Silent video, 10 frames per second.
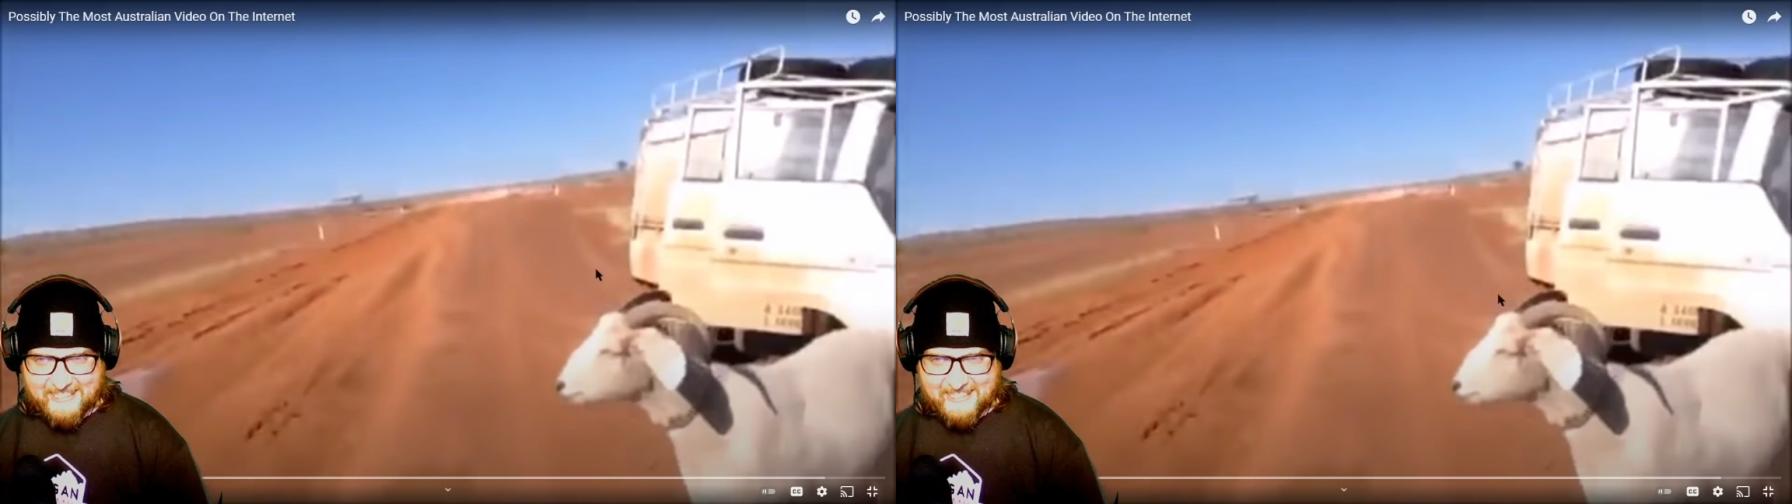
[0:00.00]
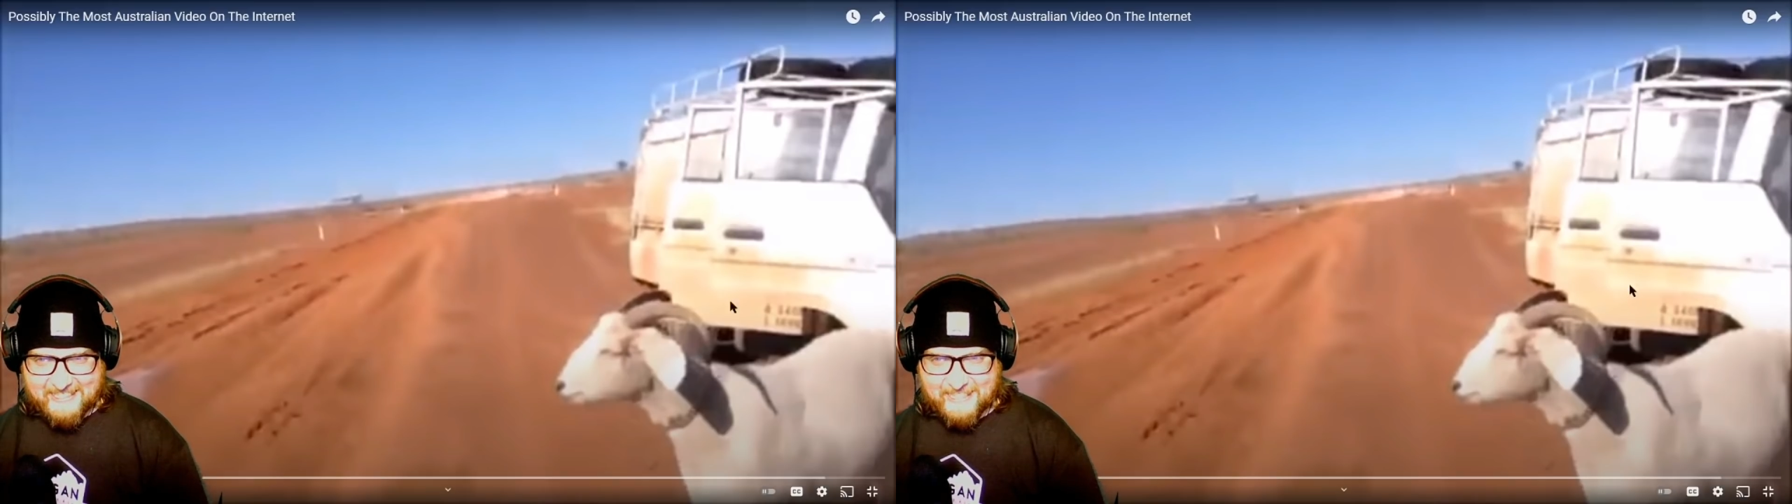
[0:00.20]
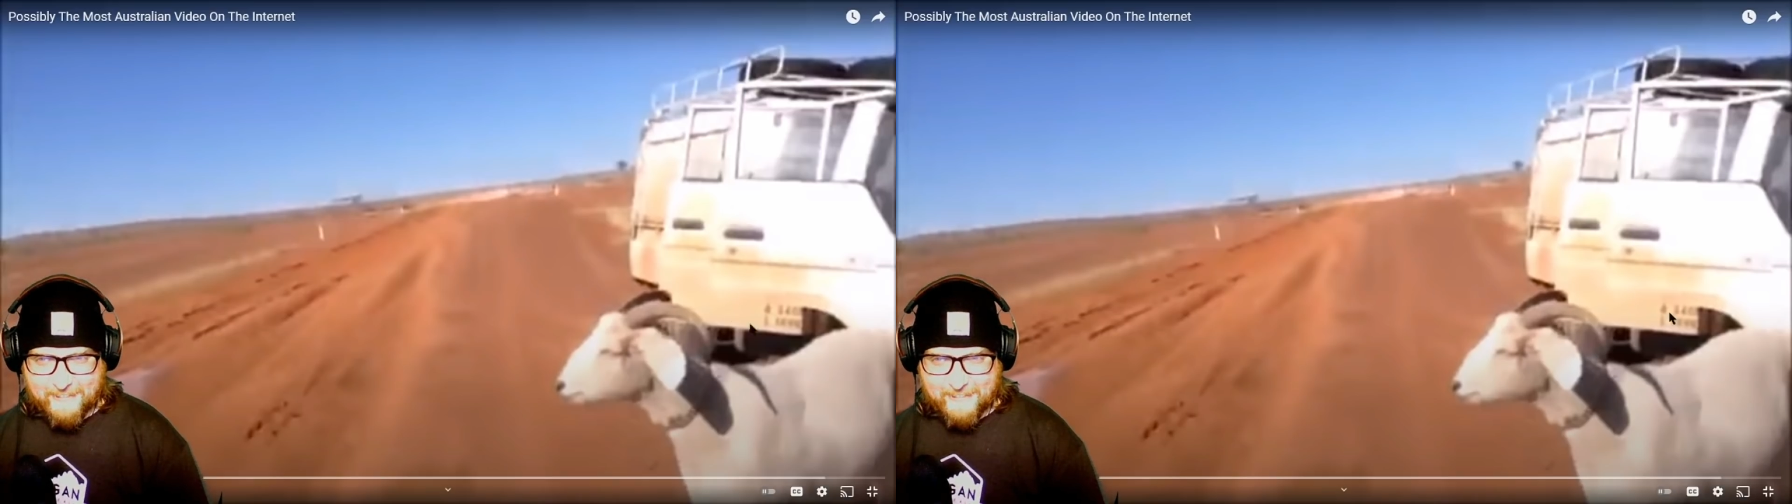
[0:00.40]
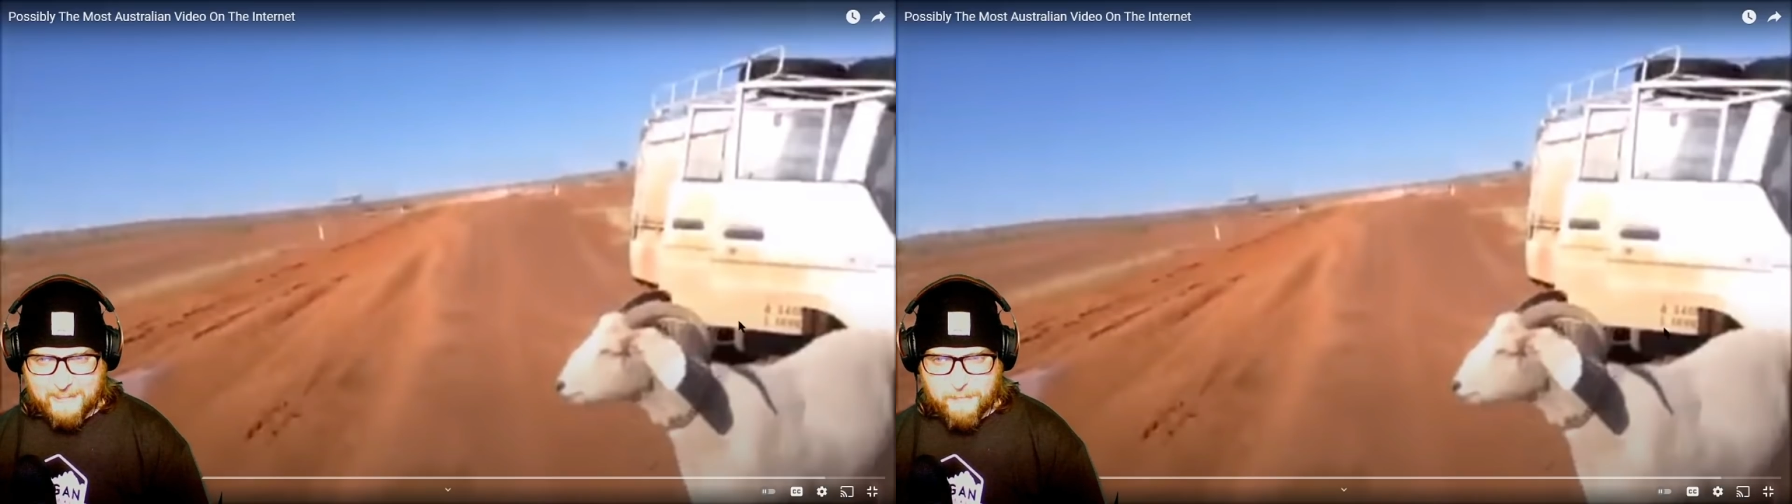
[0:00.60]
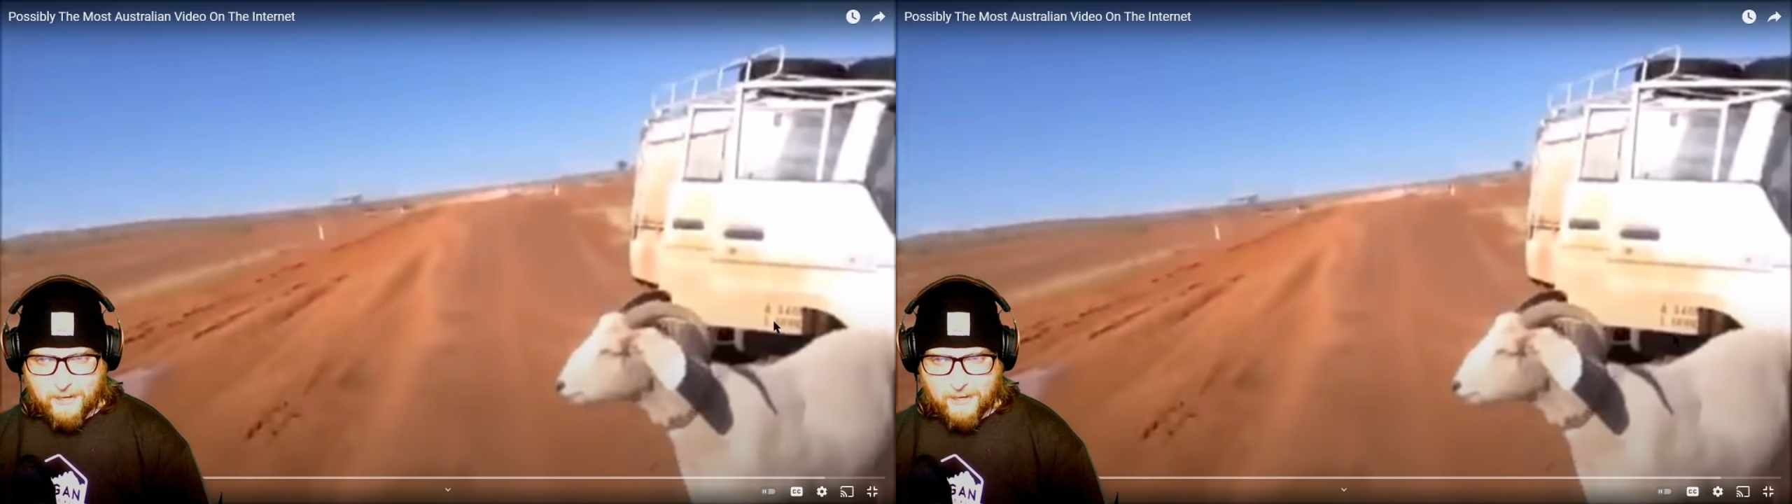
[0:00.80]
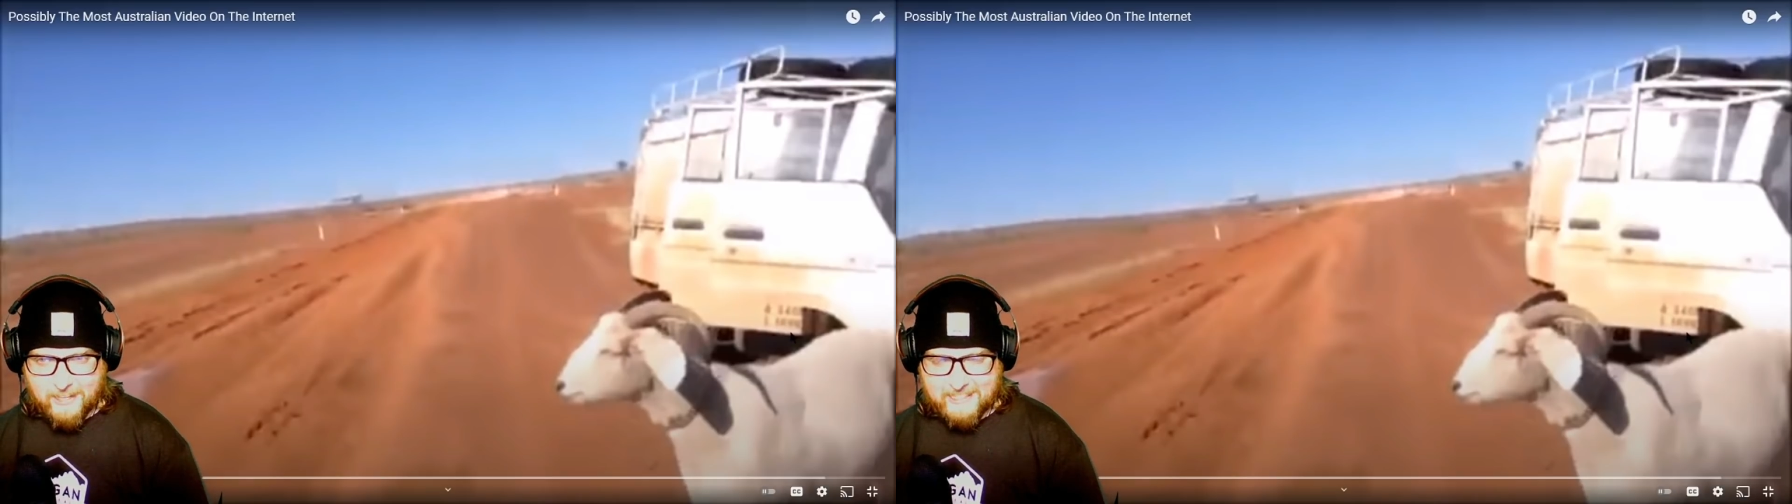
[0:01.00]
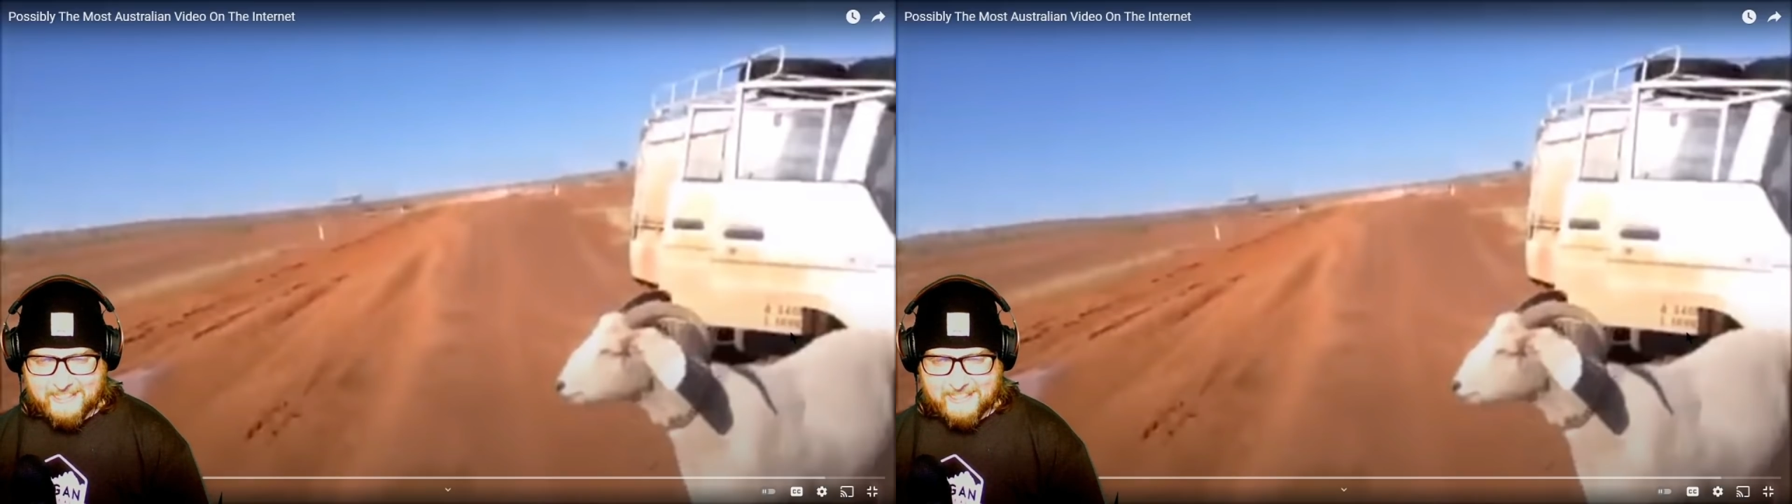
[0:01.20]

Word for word: Definitely bogged and